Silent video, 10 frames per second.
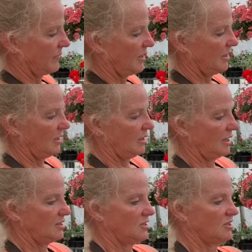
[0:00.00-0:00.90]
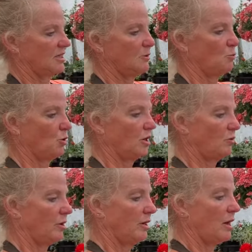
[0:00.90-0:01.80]
And I just keep working
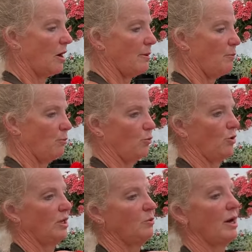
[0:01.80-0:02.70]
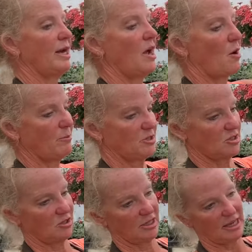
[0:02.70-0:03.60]
around. Now right now I'm
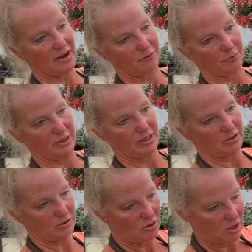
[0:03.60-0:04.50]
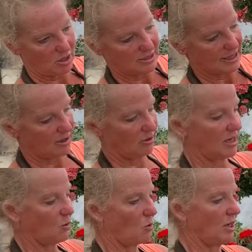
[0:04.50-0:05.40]
just looking at from here on down,
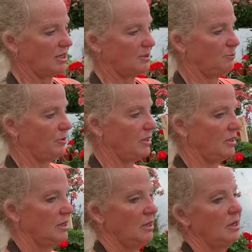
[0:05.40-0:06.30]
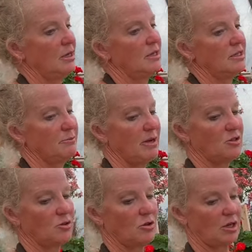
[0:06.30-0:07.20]
and I want it to be
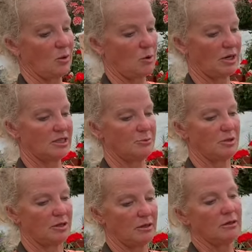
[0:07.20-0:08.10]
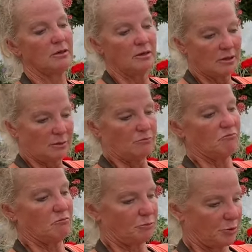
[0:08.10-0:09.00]
symmetrical. I want it to be
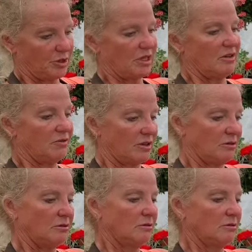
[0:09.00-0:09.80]
pretty even,